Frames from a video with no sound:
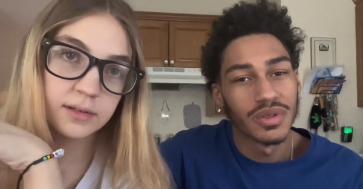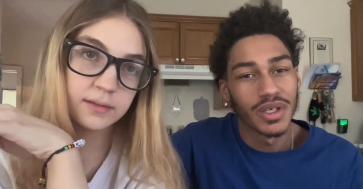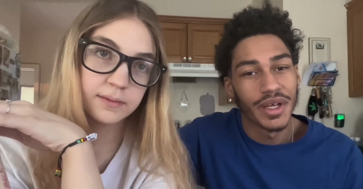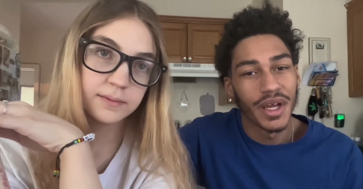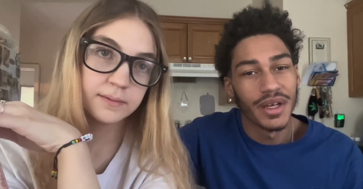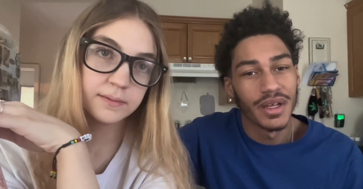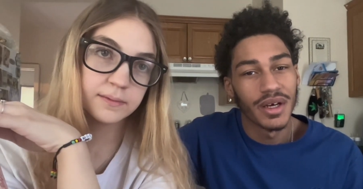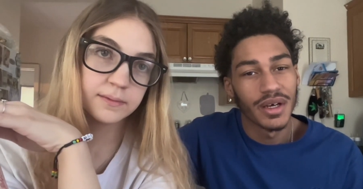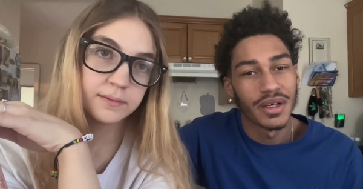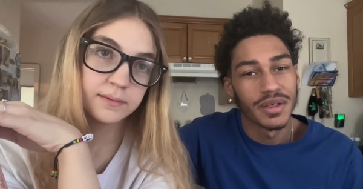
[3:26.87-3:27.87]
Speaker 1: and
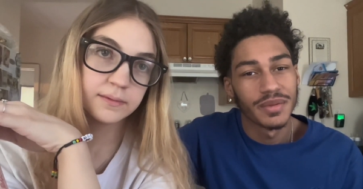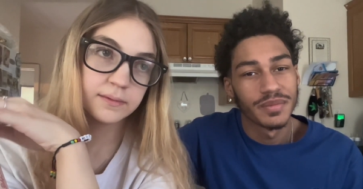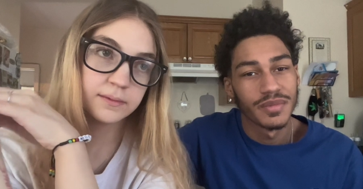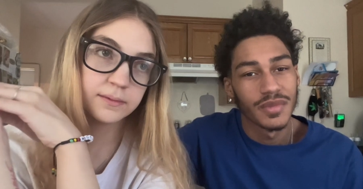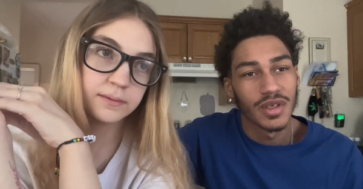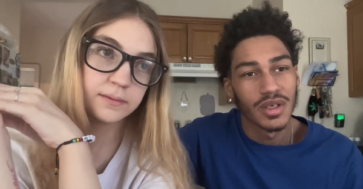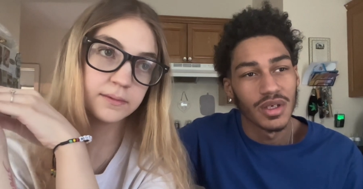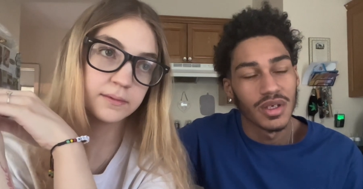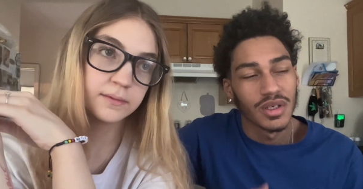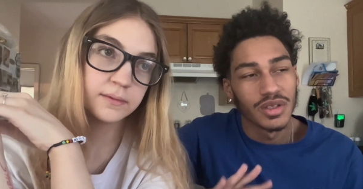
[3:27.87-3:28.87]
uh,
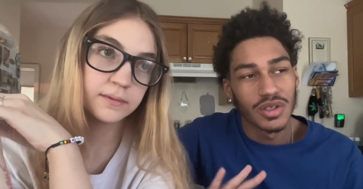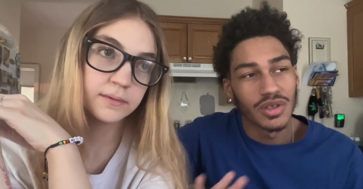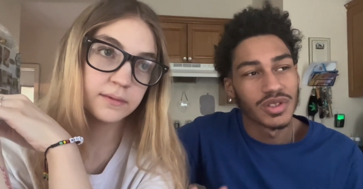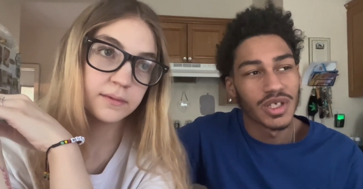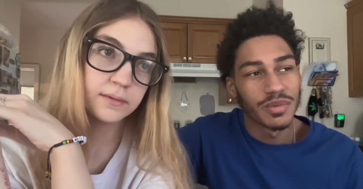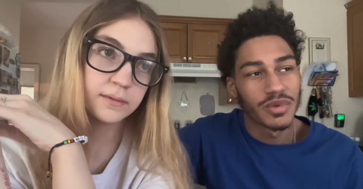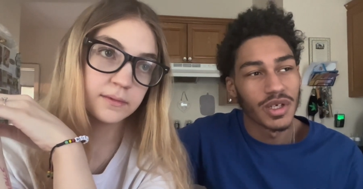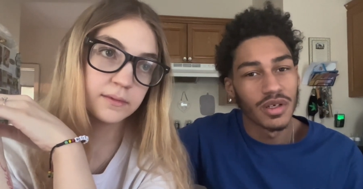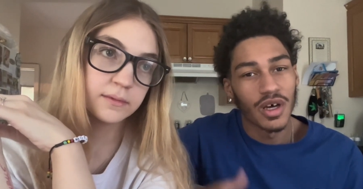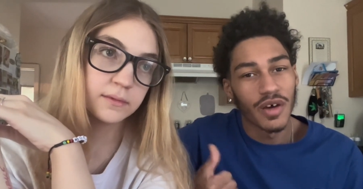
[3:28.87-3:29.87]
you know,
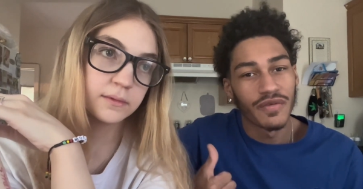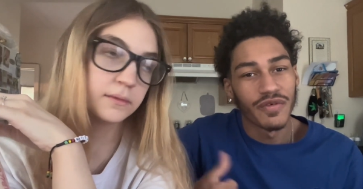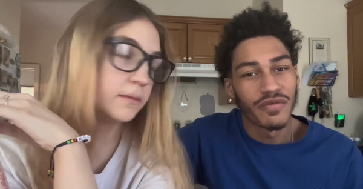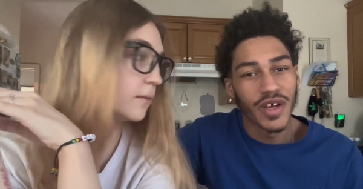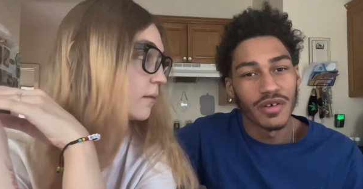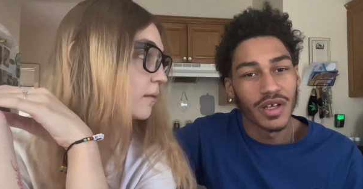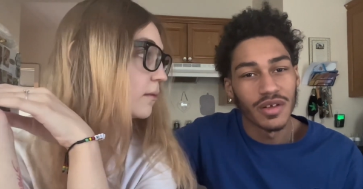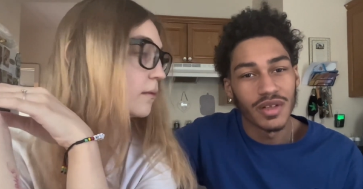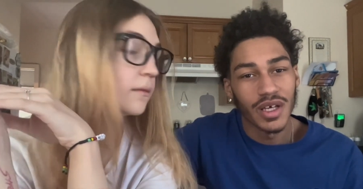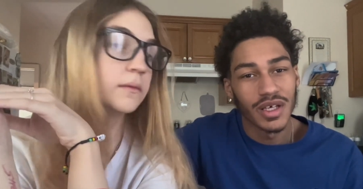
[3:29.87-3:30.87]
separated off and found
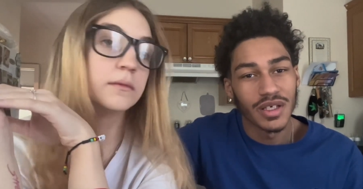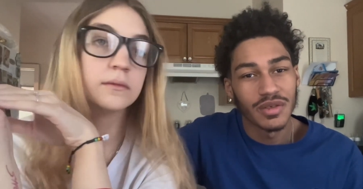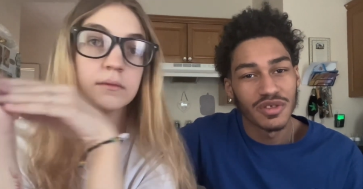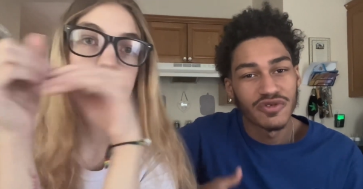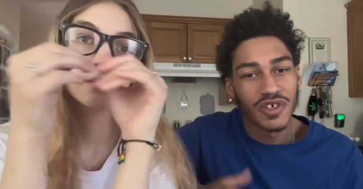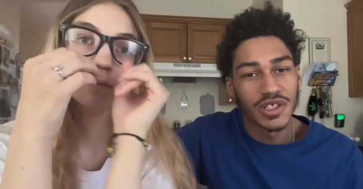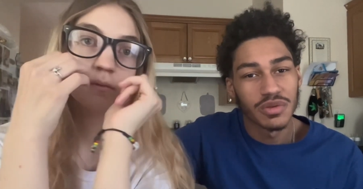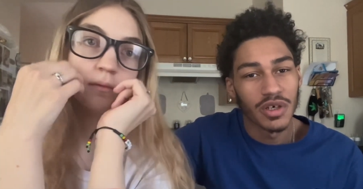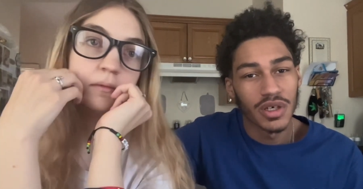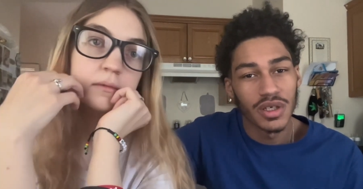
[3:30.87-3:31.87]
out that he was friends
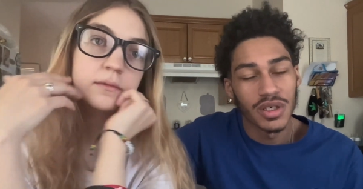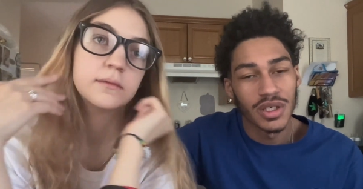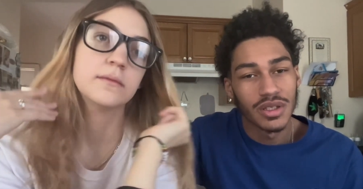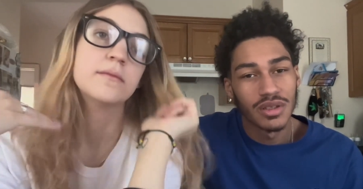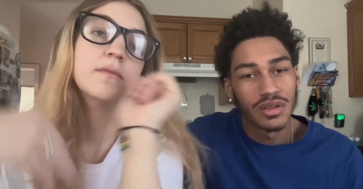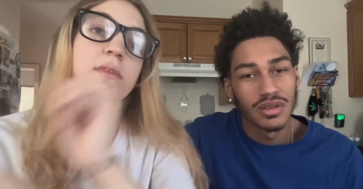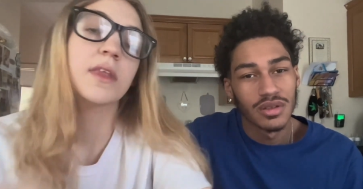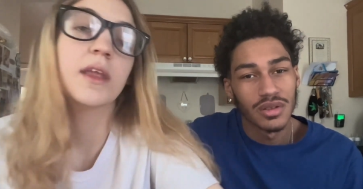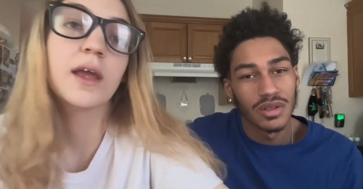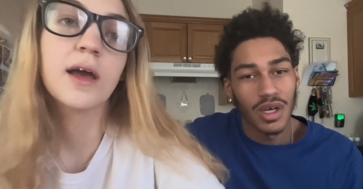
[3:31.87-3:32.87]
with her and
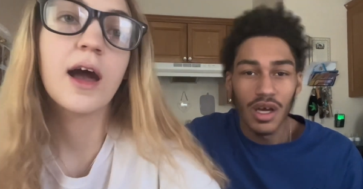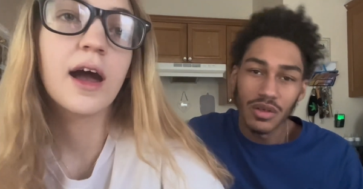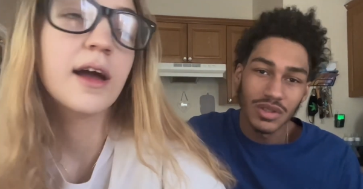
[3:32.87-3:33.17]
I was